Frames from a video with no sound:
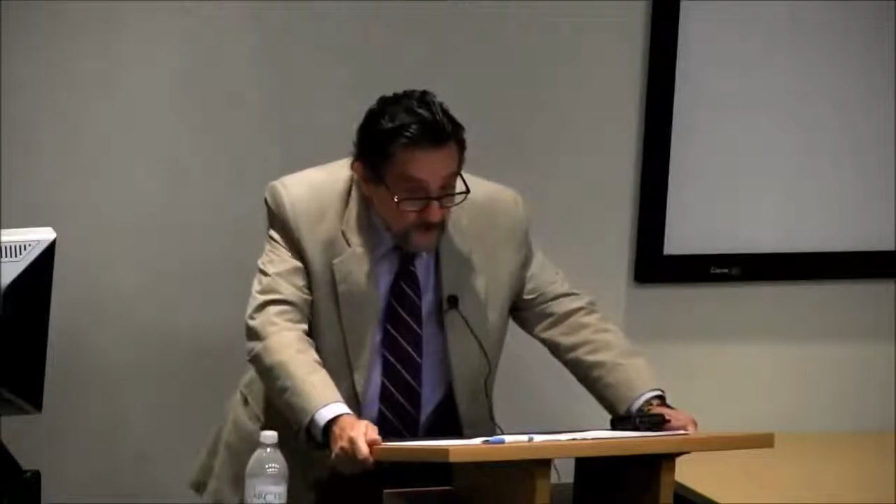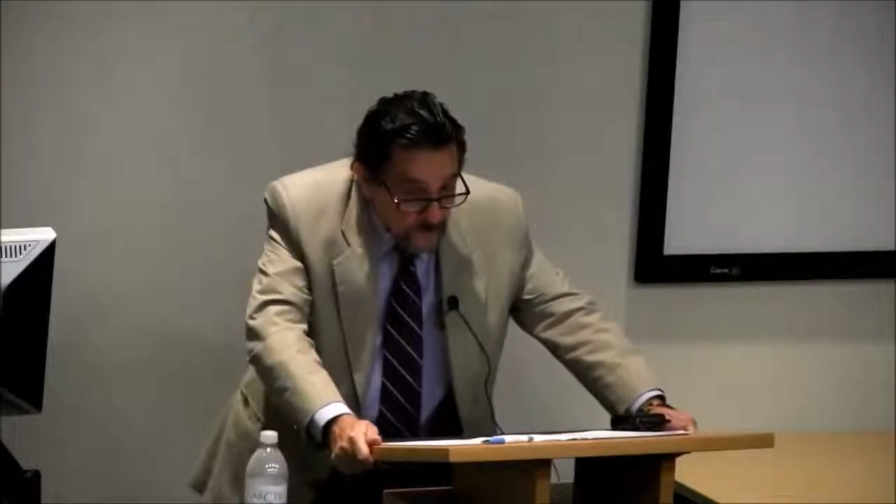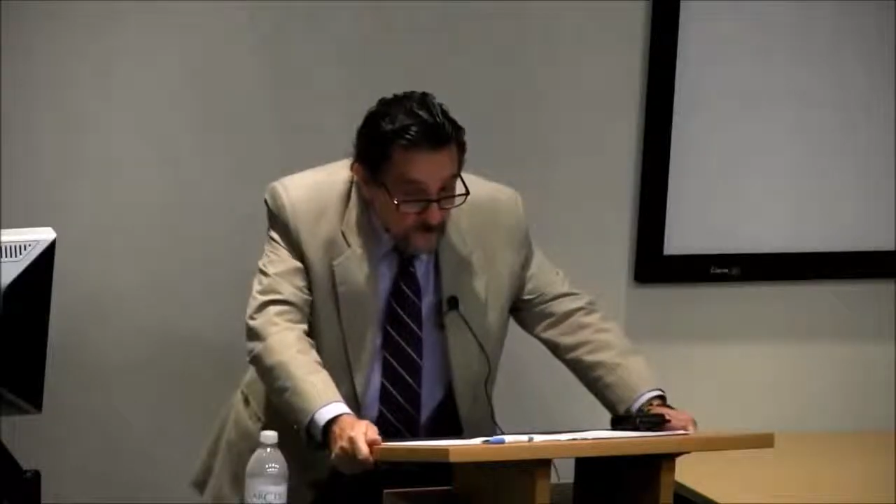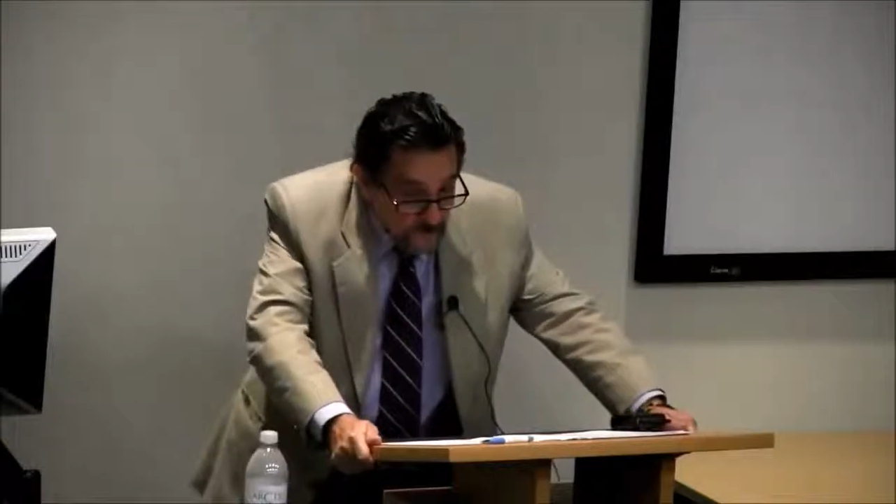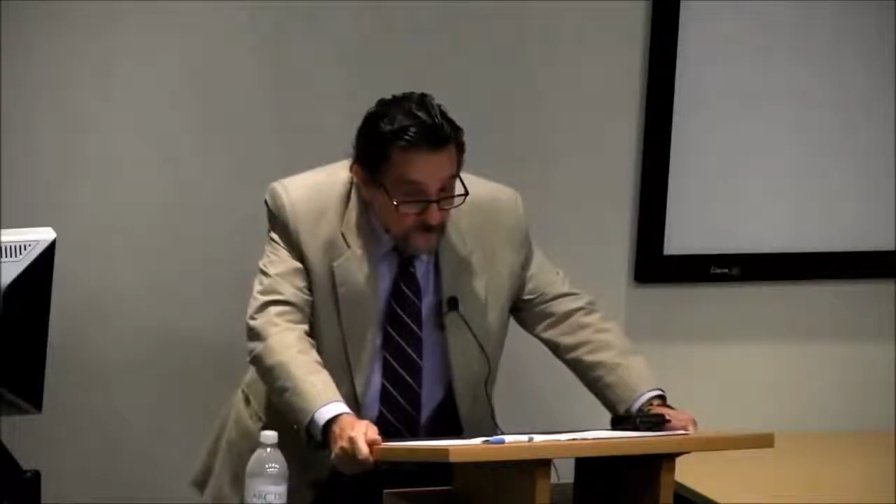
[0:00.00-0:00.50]
of the
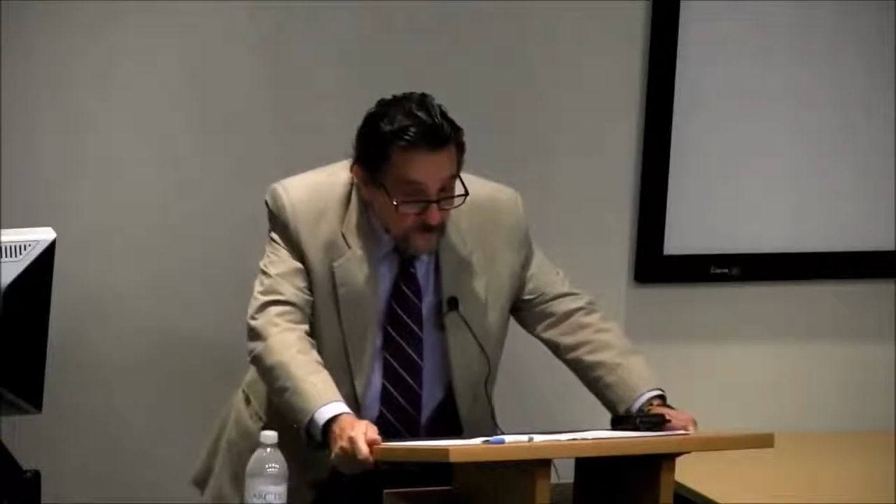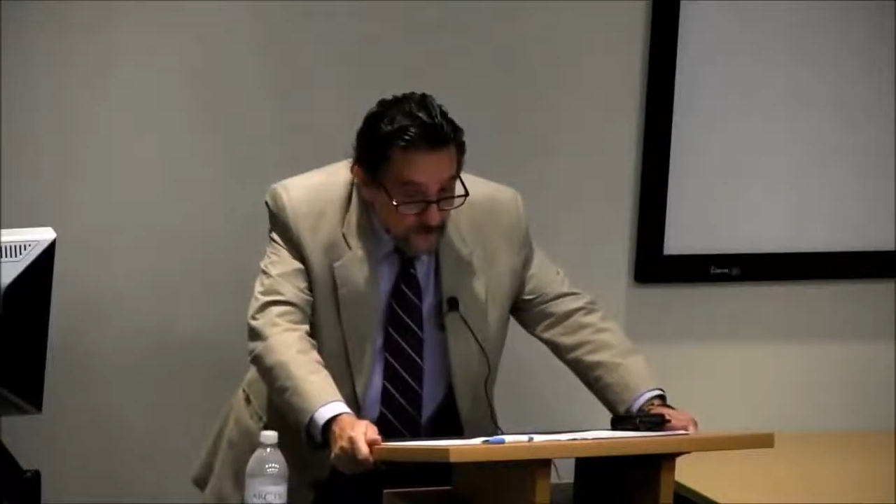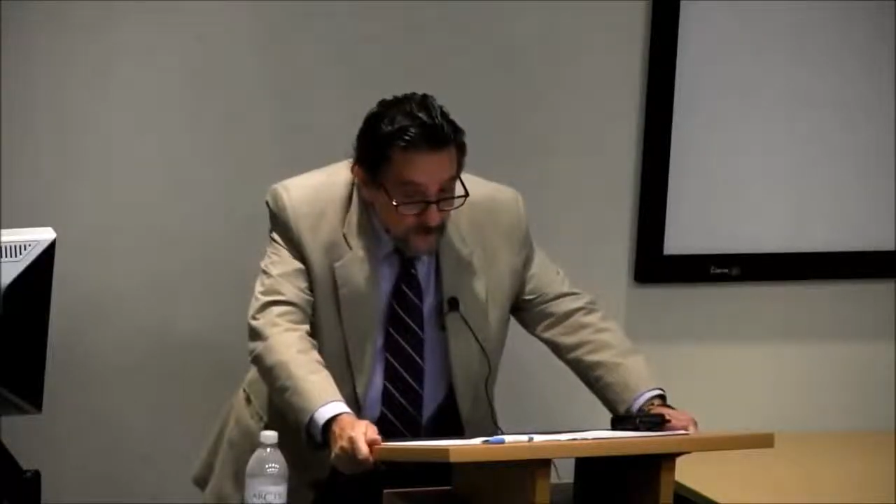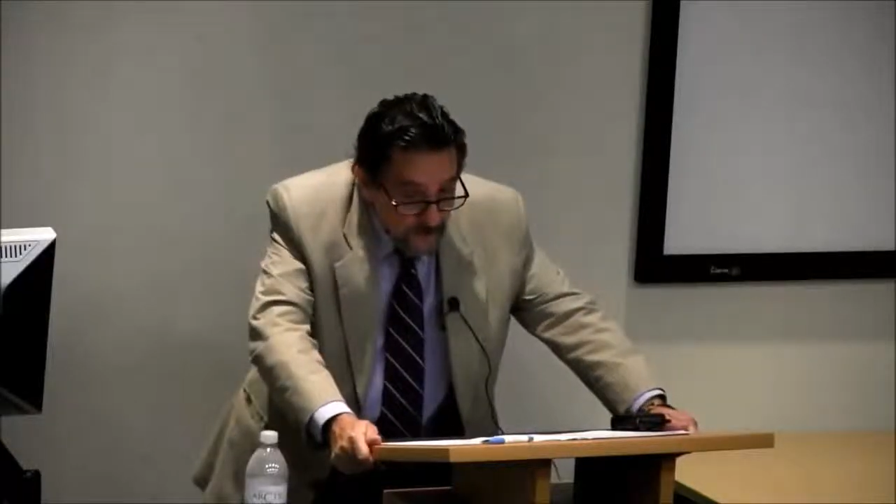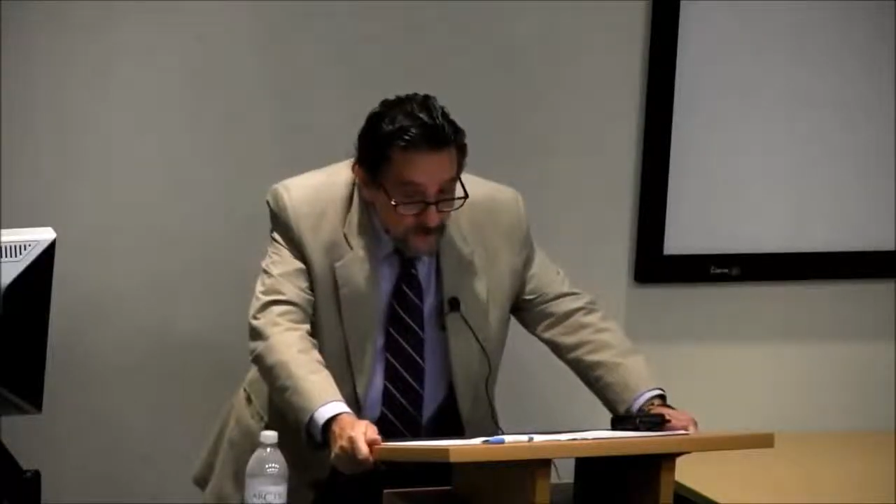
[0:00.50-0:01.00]
self,
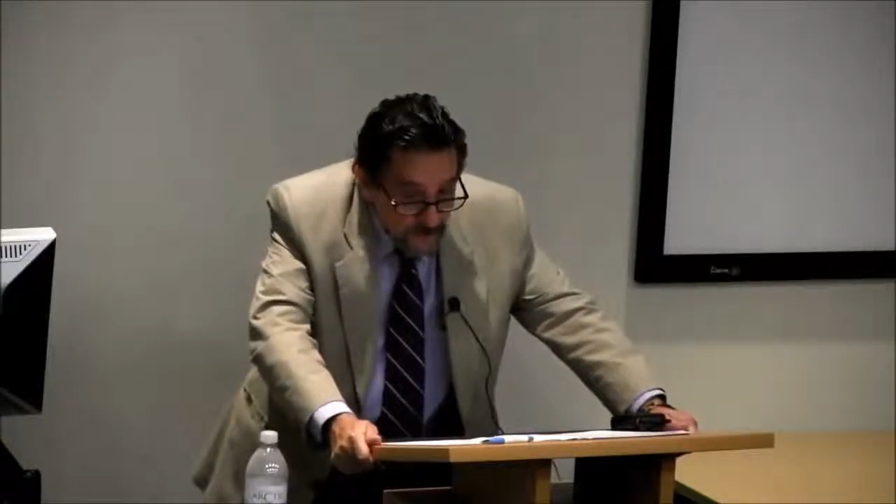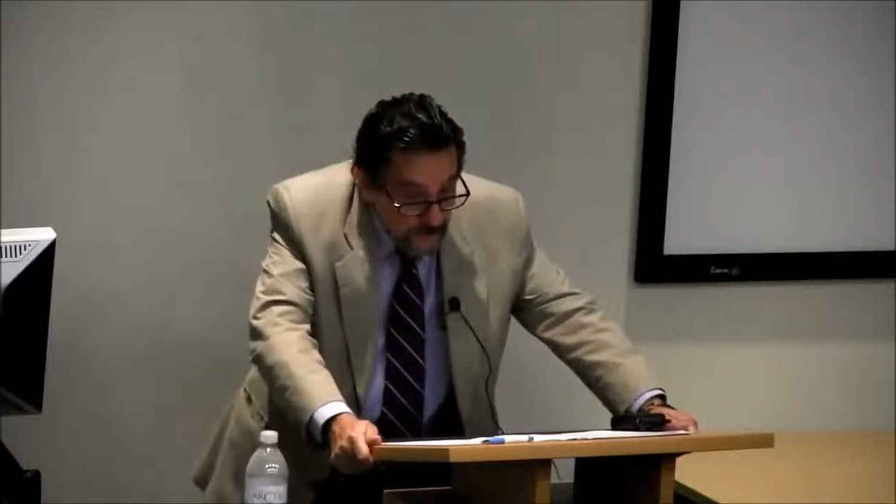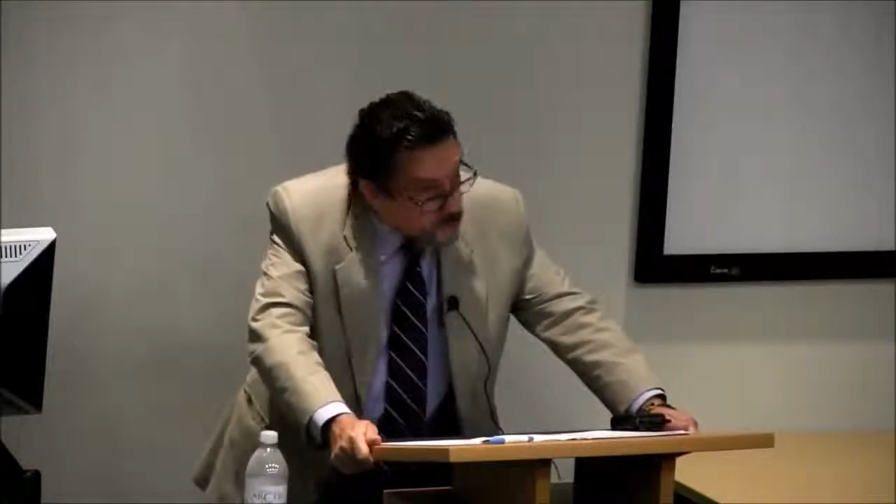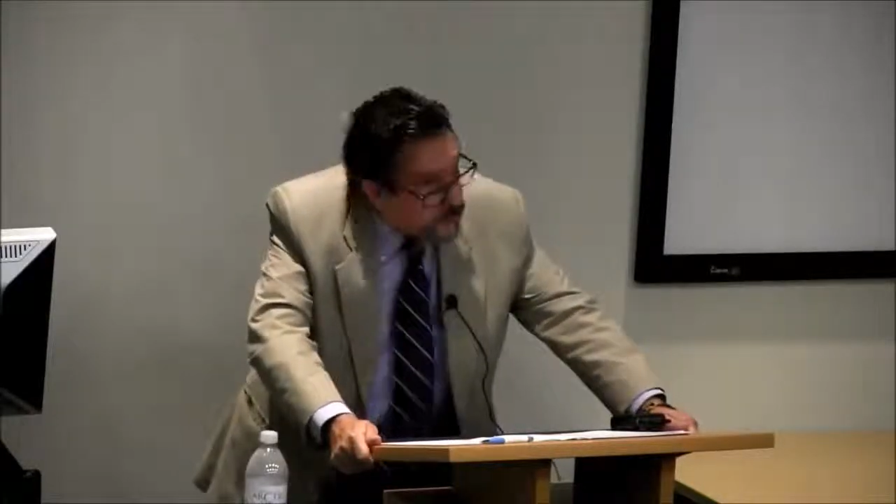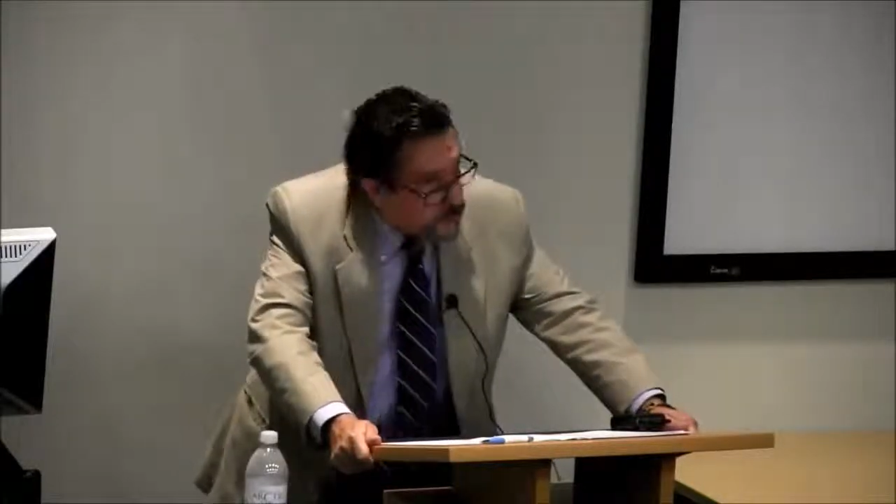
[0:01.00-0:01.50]

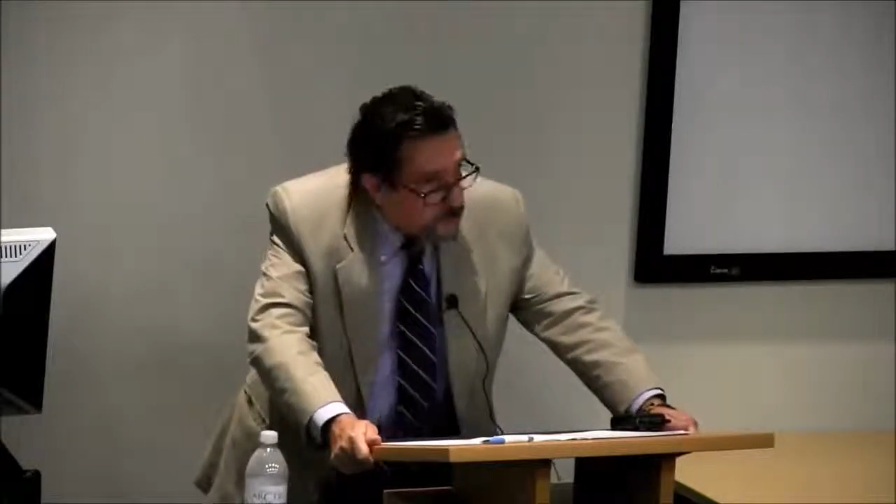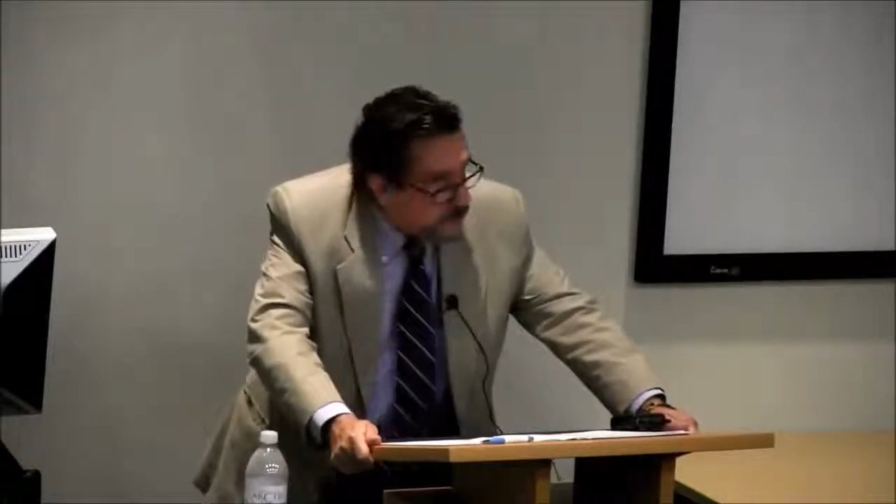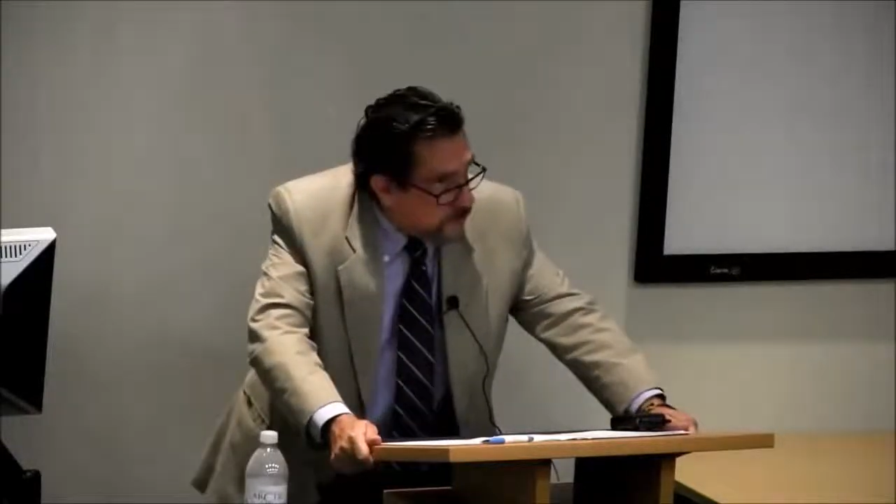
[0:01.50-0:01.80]
although